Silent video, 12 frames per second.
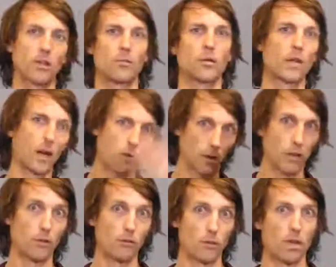as we go
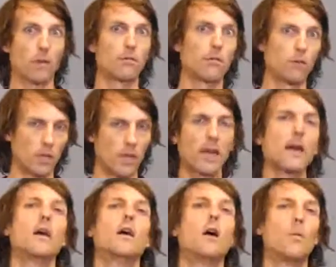through the
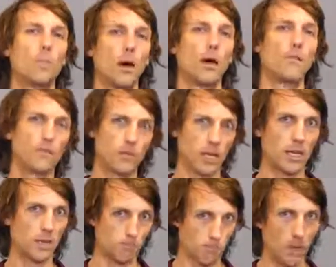year, but
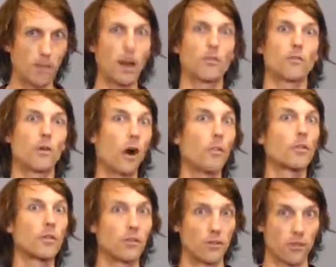the amount of
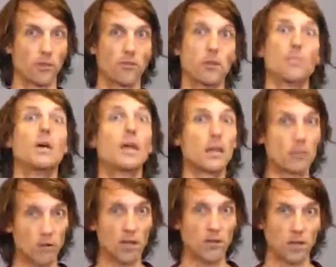carbon in the system
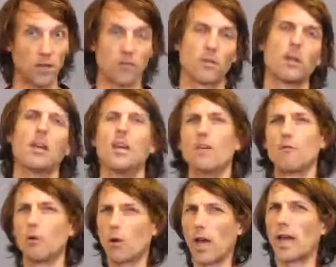increases.
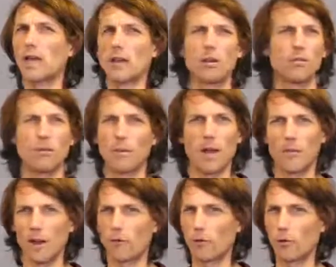Volcanoes, you may
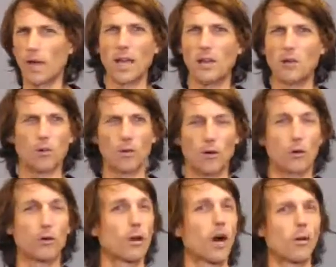have heard volcanoes emit
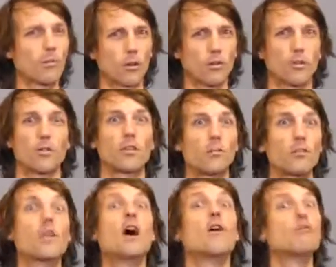more carbon dioxide than
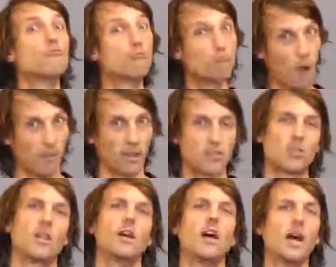humans.
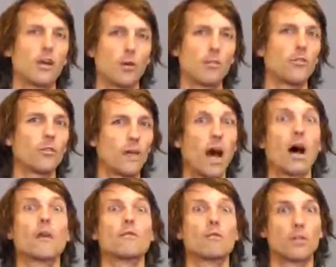Rubbish. Humans emit
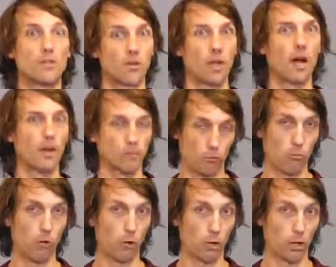hundreds times
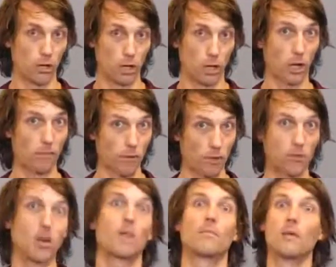more carbon
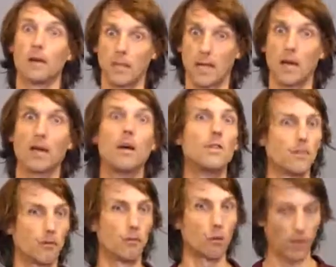dioxide per year
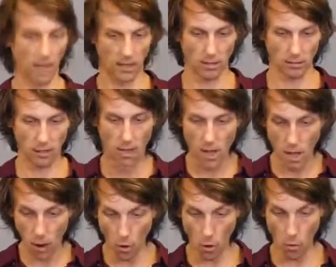than volcanoes.
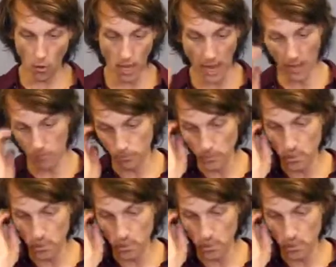Okay,